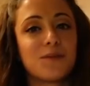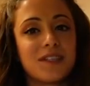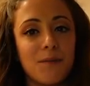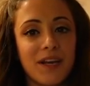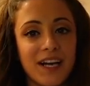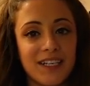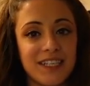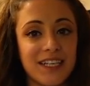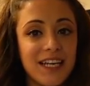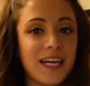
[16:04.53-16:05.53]
was something I
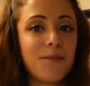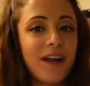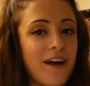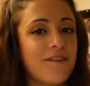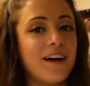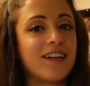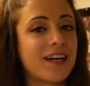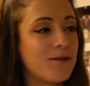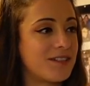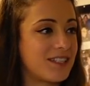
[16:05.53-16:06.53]
didn't need, but I felt
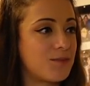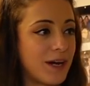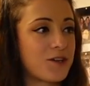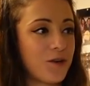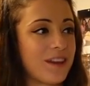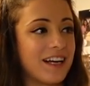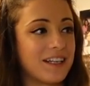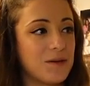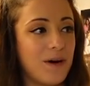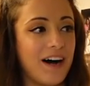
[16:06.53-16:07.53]
like it was a special thing
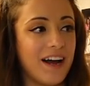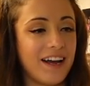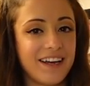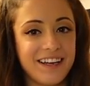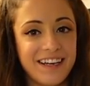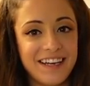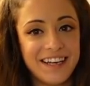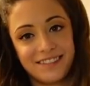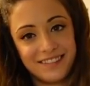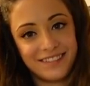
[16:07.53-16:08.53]
to yeah, buy. That's cute.
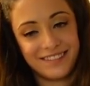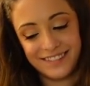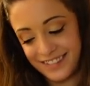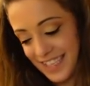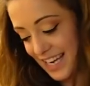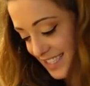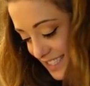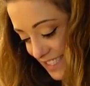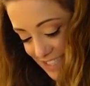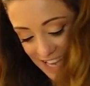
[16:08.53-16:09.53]

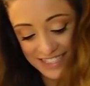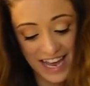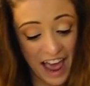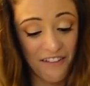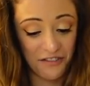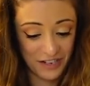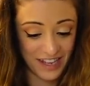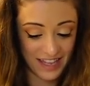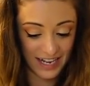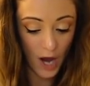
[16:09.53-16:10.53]
That's, that's
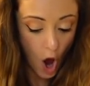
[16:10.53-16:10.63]
everything.